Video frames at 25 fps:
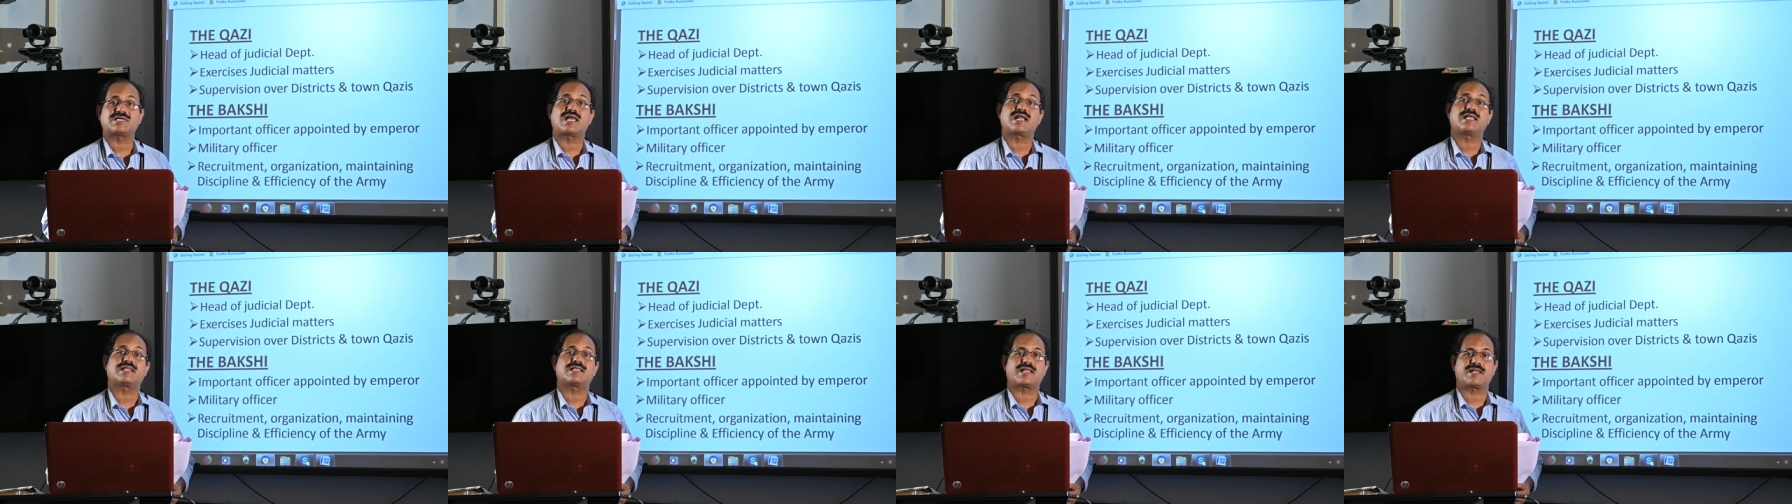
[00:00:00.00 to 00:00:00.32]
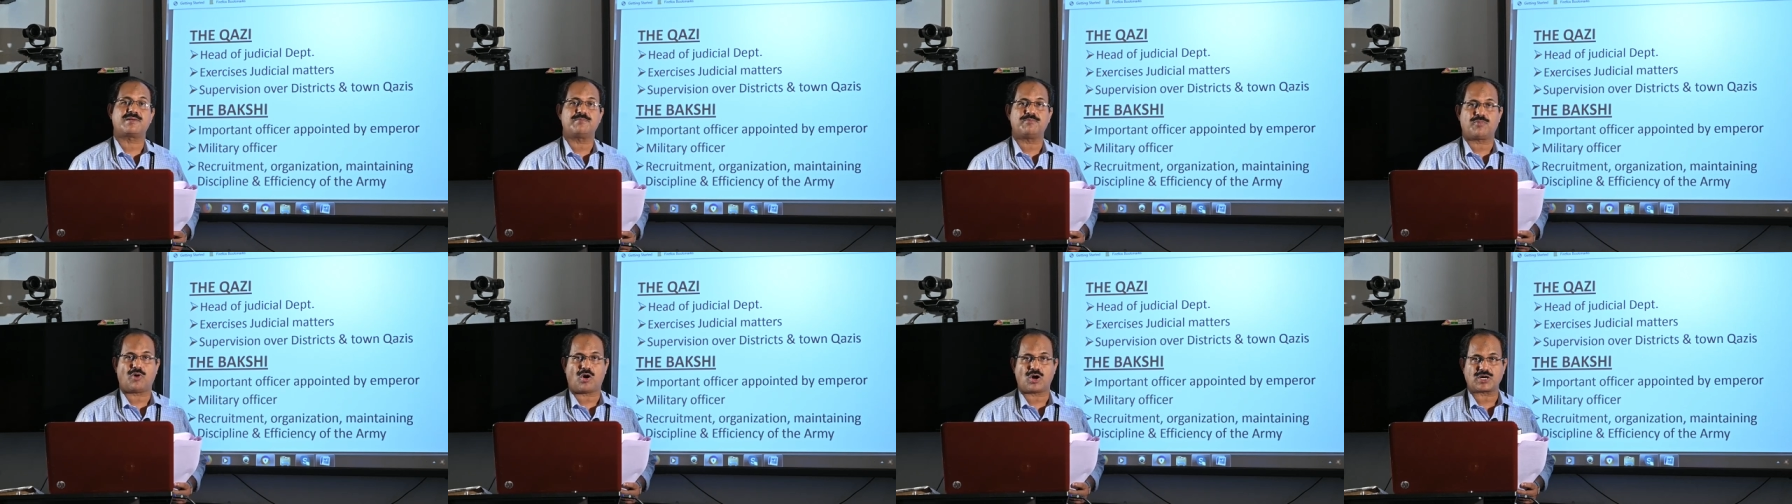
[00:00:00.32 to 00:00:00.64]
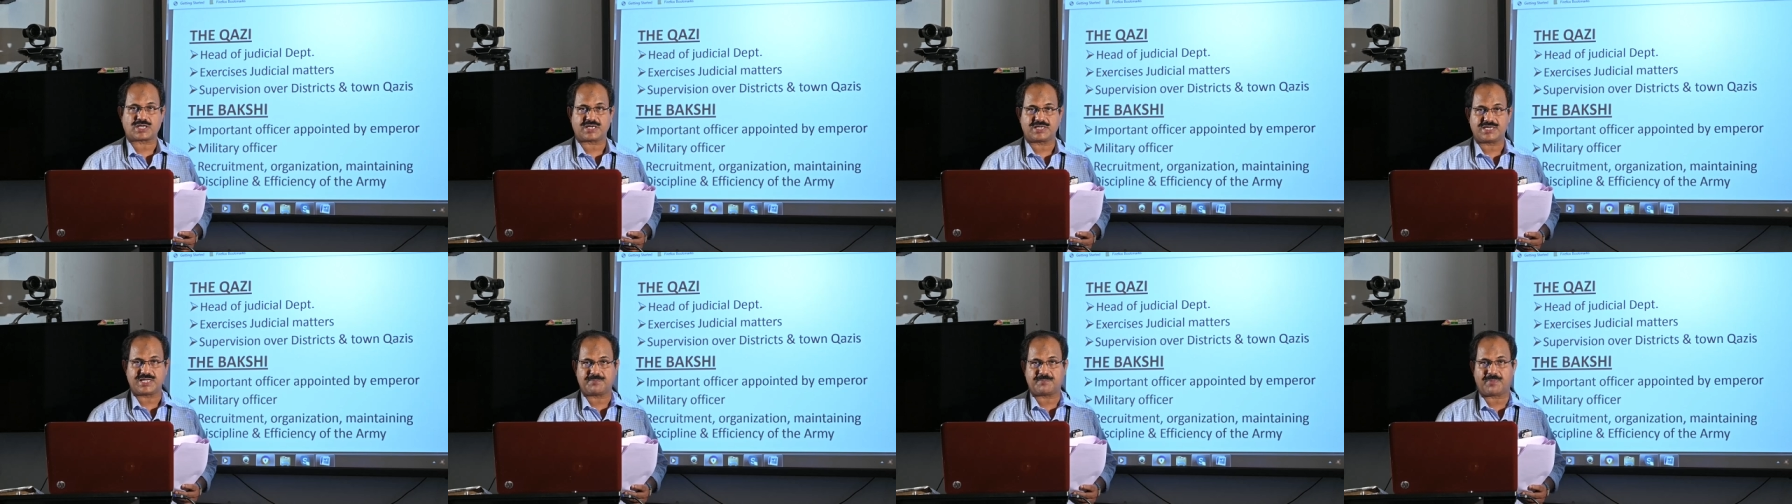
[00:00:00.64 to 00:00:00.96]
another
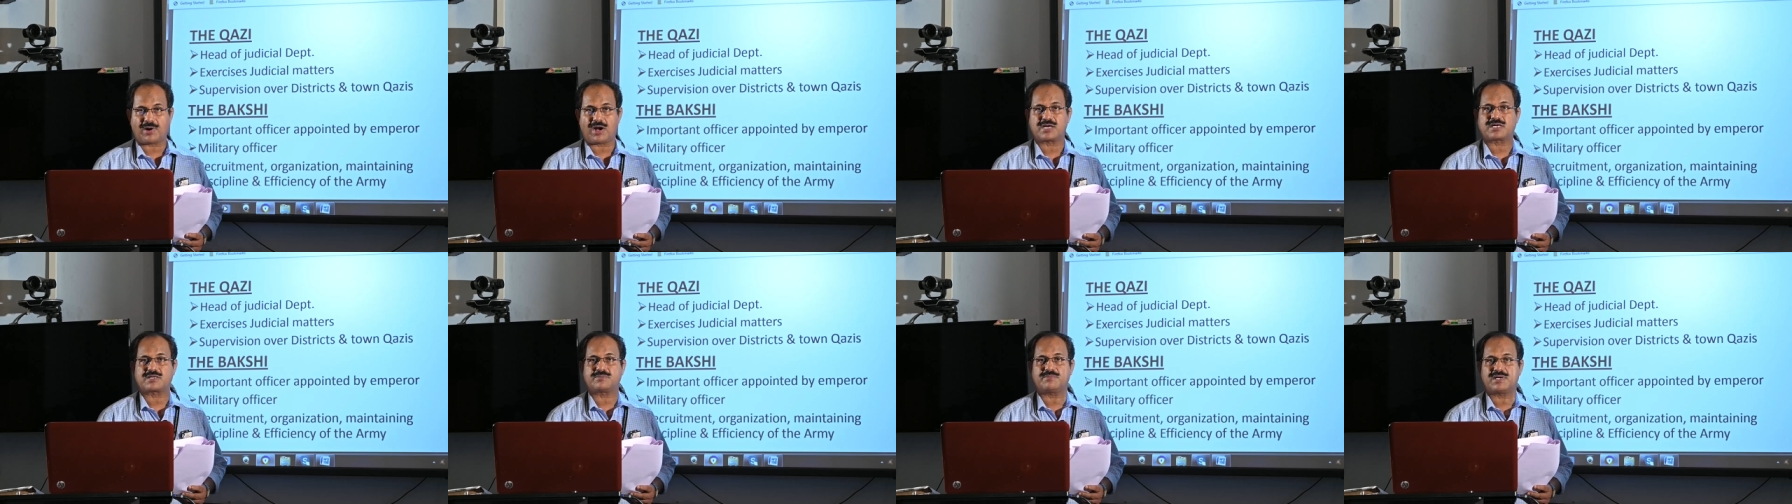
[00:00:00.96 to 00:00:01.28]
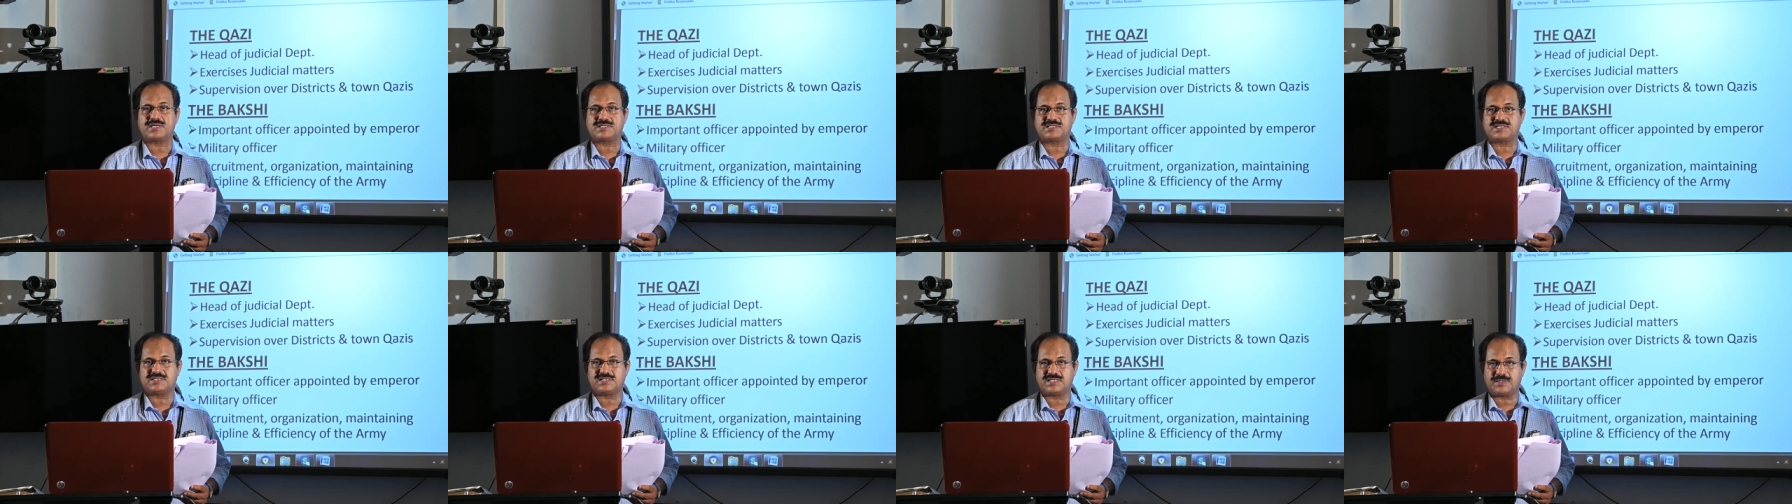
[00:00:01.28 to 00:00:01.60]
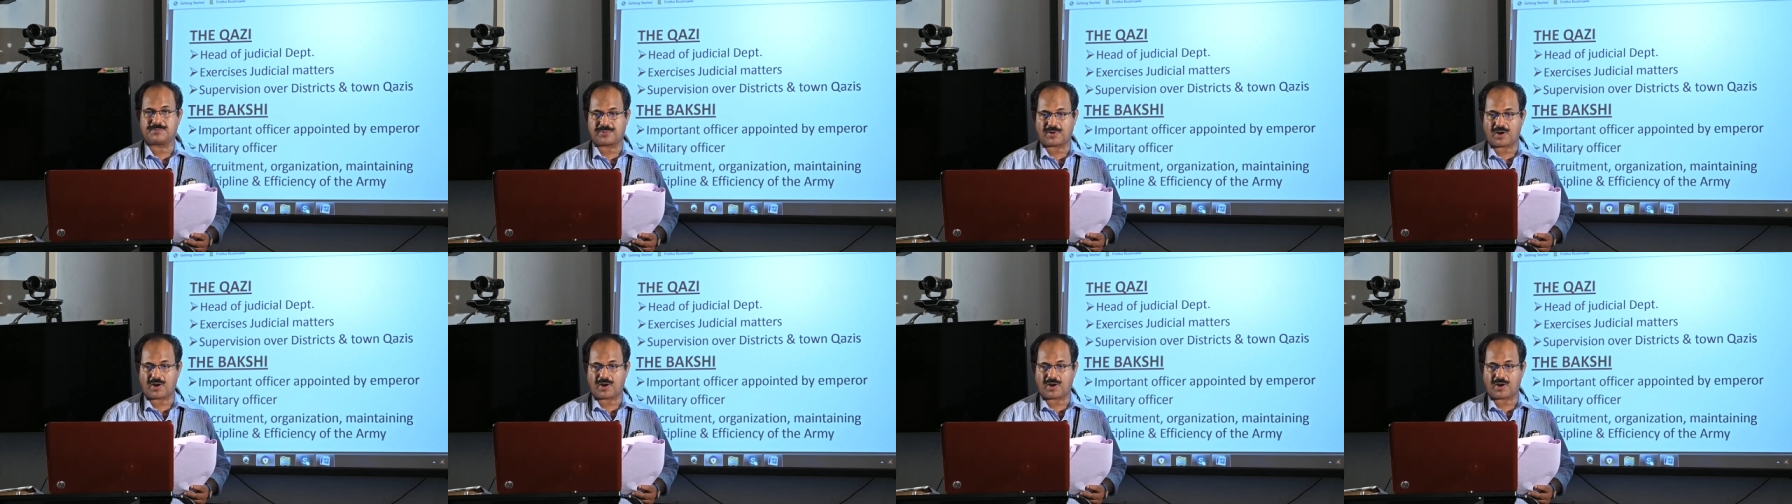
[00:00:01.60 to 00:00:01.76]
important department in the